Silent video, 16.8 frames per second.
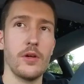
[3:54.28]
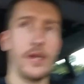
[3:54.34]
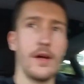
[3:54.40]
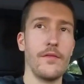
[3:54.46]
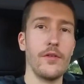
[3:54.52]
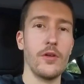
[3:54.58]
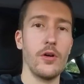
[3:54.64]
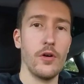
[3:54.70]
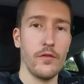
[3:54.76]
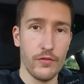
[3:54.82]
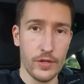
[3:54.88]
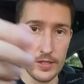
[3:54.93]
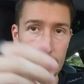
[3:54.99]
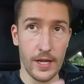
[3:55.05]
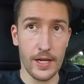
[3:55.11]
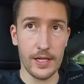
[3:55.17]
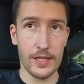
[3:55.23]
Gonna have a lot of
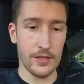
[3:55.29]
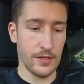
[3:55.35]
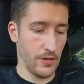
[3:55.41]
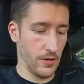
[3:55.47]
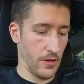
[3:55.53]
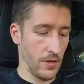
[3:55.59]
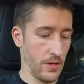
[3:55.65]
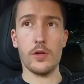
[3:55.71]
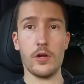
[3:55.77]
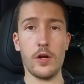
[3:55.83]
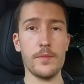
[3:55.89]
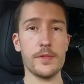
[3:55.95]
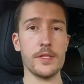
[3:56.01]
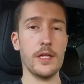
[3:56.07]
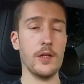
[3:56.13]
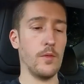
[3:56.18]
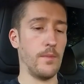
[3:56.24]
recycling to do. So it
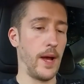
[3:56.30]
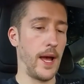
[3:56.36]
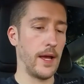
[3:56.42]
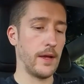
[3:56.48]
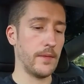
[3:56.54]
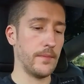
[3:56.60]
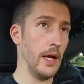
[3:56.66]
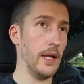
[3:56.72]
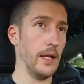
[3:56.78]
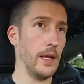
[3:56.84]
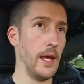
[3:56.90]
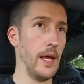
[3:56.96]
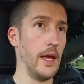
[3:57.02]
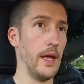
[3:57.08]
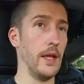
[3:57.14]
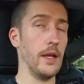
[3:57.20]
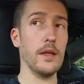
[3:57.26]
comes in a little bag and
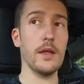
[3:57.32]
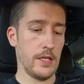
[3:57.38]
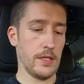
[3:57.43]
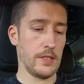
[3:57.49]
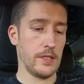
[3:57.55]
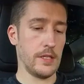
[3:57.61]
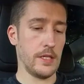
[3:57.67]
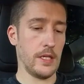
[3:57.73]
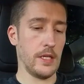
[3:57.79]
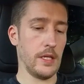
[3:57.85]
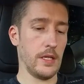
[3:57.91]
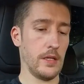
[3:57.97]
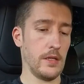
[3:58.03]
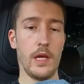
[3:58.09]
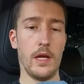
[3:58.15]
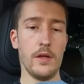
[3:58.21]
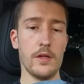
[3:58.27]
then let's see.
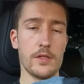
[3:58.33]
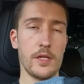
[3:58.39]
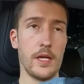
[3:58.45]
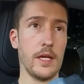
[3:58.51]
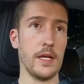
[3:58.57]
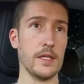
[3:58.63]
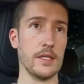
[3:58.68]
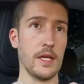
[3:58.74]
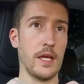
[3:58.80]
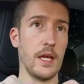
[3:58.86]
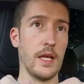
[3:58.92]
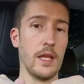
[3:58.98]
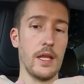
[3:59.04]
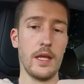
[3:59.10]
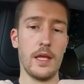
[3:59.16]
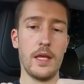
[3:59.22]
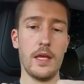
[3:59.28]
It looks like it's
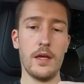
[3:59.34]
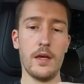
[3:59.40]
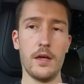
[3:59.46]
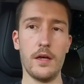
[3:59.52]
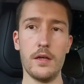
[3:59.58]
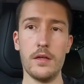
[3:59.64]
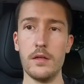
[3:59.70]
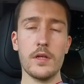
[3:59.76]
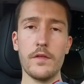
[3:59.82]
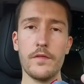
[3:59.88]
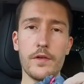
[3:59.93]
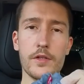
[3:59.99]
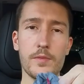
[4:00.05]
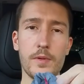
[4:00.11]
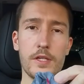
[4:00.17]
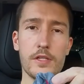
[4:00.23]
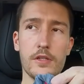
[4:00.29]
in here.
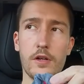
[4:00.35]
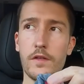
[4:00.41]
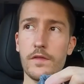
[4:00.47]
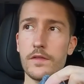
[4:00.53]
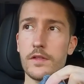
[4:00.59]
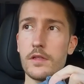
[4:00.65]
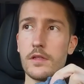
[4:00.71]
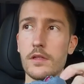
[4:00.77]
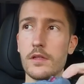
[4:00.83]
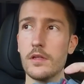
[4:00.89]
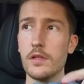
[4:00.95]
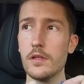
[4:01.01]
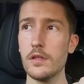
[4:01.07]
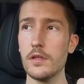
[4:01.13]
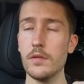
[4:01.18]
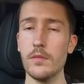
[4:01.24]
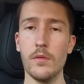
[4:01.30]
Feels pretty soft.
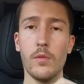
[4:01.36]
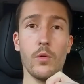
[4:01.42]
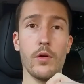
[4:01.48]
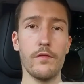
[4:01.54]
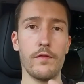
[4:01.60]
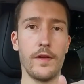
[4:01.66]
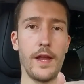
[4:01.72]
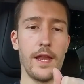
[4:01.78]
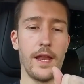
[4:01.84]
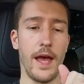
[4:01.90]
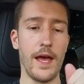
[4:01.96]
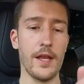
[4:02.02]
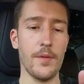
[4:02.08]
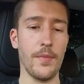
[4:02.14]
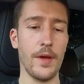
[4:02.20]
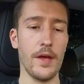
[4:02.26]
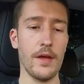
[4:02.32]
We'll inflate that
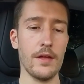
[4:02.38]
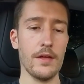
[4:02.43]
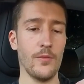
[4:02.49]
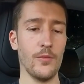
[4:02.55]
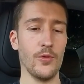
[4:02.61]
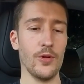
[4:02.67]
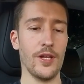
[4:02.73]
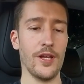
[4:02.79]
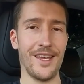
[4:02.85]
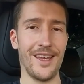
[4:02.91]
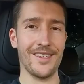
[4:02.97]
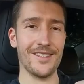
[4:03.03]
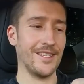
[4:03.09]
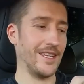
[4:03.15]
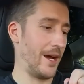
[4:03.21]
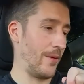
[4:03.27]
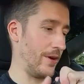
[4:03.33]
in a bit and we'll
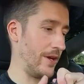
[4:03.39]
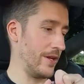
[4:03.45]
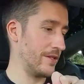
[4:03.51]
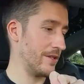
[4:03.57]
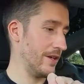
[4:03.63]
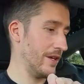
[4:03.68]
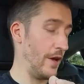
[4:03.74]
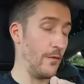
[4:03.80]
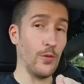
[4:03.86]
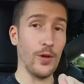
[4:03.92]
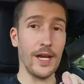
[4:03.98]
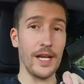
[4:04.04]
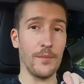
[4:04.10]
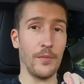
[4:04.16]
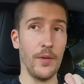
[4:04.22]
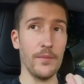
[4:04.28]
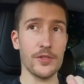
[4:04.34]
see how it is. If we can get
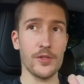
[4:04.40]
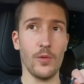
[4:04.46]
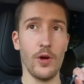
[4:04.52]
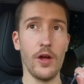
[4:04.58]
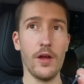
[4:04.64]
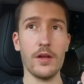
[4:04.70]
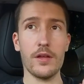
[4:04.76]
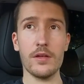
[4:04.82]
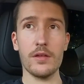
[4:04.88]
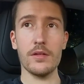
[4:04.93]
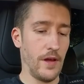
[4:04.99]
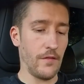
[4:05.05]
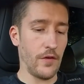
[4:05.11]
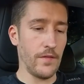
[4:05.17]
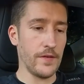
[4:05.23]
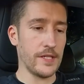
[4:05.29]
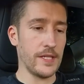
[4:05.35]
the pump to work, I've
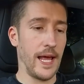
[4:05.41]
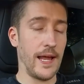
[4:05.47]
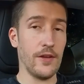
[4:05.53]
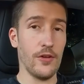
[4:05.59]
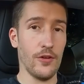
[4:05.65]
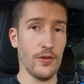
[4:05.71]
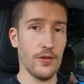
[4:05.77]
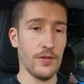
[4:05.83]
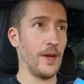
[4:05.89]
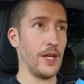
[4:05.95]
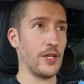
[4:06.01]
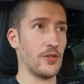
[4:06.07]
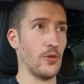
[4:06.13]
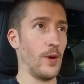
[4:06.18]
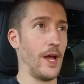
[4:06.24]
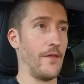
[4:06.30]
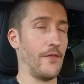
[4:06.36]
got this lantern, make
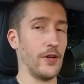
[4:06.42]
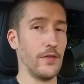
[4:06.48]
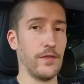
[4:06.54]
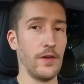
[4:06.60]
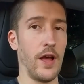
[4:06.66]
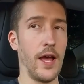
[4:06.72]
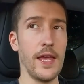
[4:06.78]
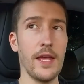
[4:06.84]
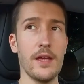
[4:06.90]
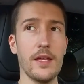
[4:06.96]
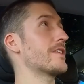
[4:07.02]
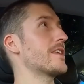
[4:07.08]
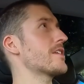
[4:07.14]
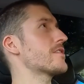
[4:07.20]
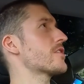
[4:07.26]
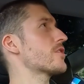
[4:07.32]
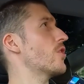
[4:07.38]
sure we have enough light. The
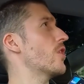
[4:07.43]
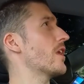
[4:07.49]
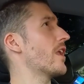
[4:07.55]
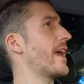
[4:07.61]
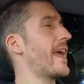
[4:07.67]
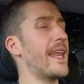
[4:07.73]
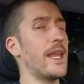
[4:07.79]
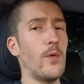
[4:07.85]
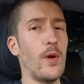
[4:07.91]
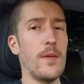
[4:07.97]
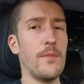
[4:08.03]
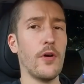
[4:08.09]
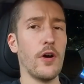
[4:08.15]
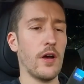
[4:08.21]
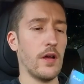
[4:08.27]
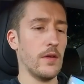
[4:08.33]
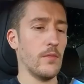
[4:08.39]
Tesla's got a light anyway,
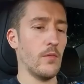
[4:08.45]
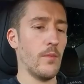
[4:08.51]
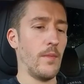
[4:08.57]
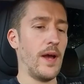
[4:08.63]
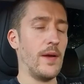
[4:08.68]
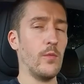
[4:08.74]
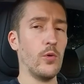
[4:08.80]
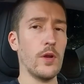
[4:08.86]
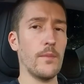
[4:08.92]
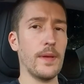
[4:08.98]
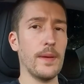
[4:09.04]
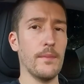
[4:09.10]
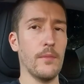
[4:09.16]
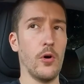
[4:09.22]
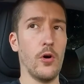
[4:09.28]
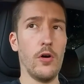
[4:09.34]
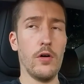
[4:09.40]
but we might want a bit
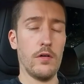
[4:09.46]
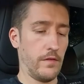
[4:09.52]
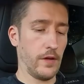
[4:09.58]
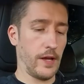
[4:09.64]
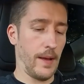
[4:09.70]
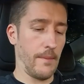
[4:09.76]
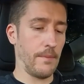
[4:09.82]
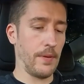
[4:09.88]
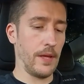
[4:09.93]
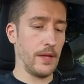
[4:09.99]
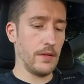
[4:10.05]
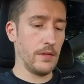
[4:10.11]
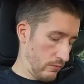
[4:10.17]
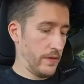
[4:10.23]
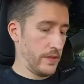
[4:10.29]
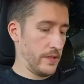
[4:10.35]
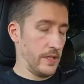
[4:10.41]
more for camping.
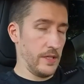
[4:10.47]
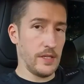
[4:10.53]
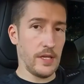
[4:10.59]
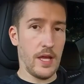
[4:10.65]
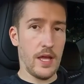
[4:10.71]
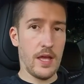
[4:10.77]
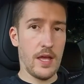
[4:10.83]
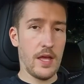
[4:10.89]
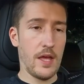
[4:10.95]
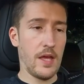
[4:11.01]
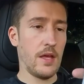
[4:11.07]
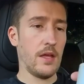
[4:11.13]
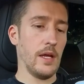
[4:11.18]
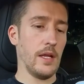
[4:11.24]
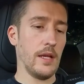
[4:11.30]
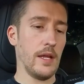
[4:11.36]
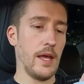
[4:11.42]
This is it,
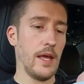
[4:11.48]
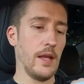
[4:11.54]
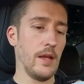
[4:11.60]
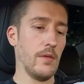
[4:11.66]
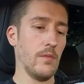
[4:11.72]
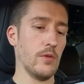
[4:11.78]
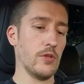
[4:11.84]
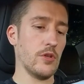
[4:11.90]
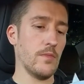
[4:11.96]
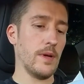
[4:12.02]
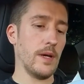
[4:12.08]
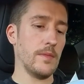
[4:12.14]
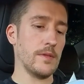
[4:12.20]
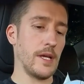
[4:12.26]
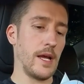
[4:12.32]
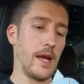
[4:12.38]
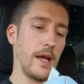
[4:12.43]
and then we should be
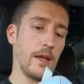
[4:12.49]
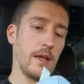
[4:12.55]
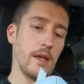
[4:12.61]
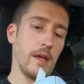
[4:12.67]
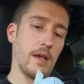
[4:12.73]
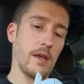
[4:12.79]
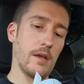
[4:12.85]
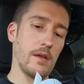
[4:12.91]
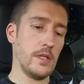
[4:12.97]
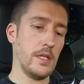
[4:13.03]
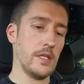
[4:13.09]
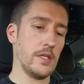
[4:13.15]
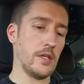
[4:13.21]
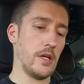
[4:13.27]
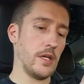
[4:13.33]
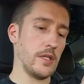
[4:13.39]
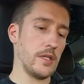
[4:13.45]
able to hang it. She needs
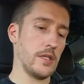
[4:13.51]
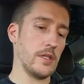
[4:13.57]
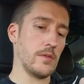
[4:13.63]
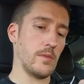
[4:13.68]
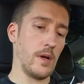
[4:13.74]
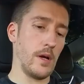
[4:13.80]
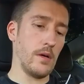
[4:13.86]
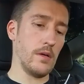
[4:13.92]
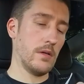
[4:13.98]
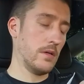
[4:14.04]
charging as well.